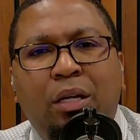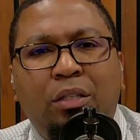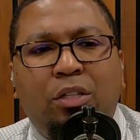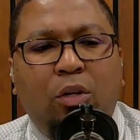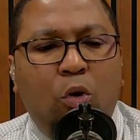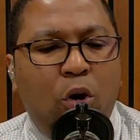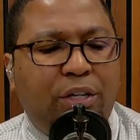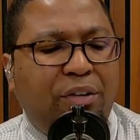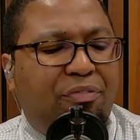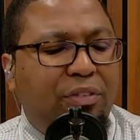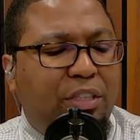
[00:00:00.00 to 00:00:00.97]
The Lord
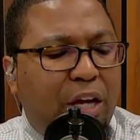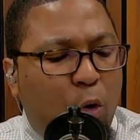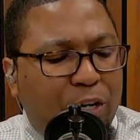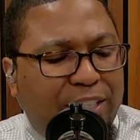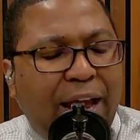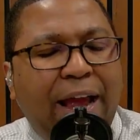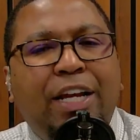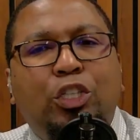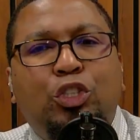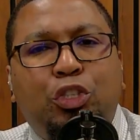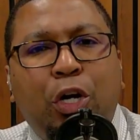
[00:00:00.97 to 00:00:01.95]
de- ordained
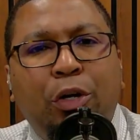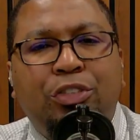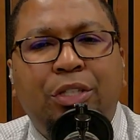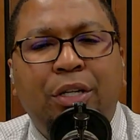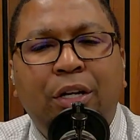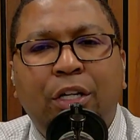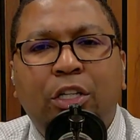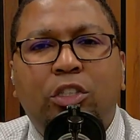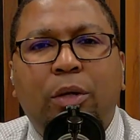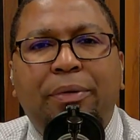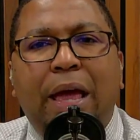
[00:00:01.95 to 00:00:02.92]
his church
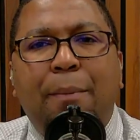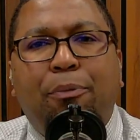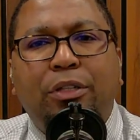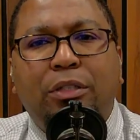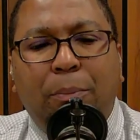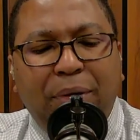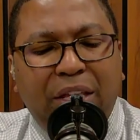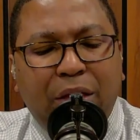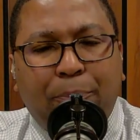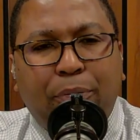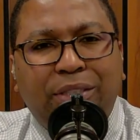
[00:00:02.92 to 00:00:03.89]
to be, a, to be
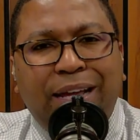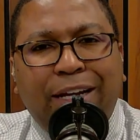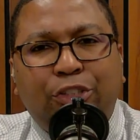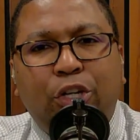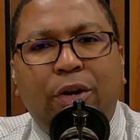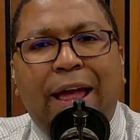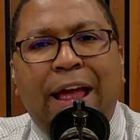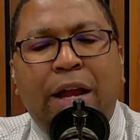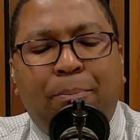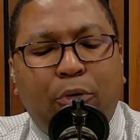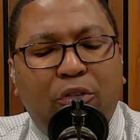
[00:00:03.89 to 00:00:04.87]
the protector
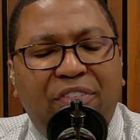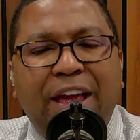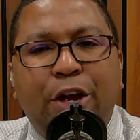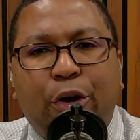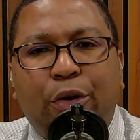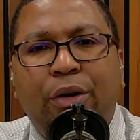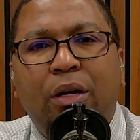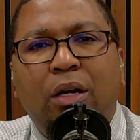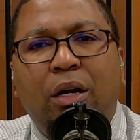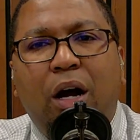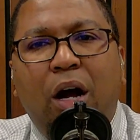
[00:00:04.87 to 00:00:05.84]
and purveyor
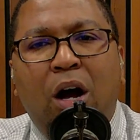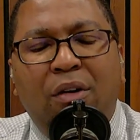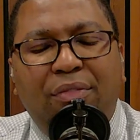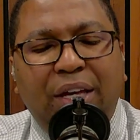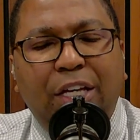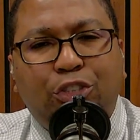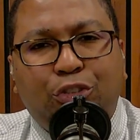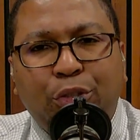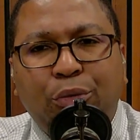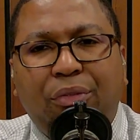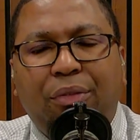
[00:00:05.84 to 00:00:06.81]
of his
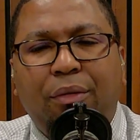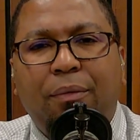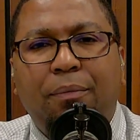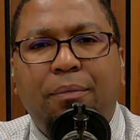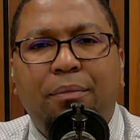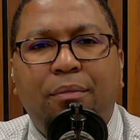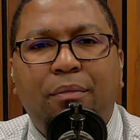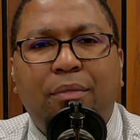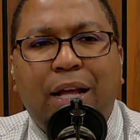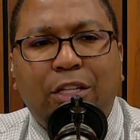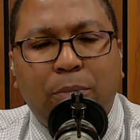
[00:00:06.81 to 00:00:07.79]
truth.
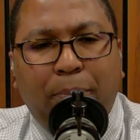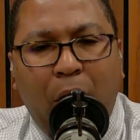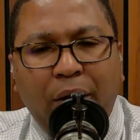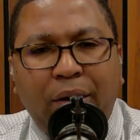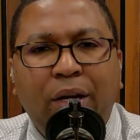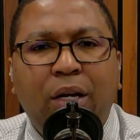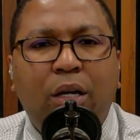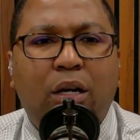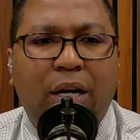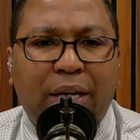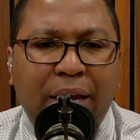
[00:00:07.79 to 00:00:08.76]
That's a part,
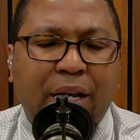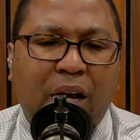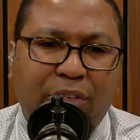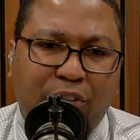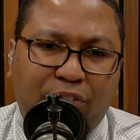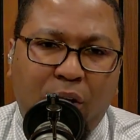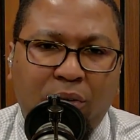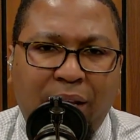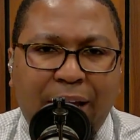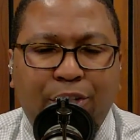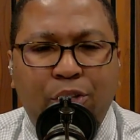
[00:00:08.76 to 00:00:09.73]
again, of the salt
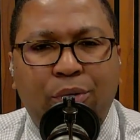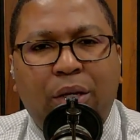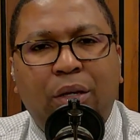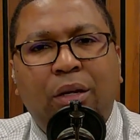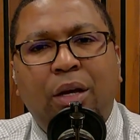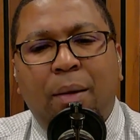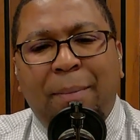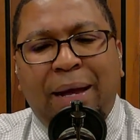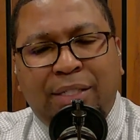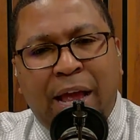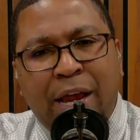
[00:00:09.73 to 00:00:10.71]
and light duty,
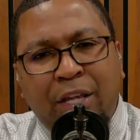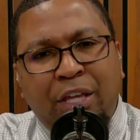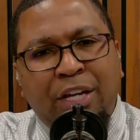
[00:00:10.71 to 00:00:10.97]
maintaining the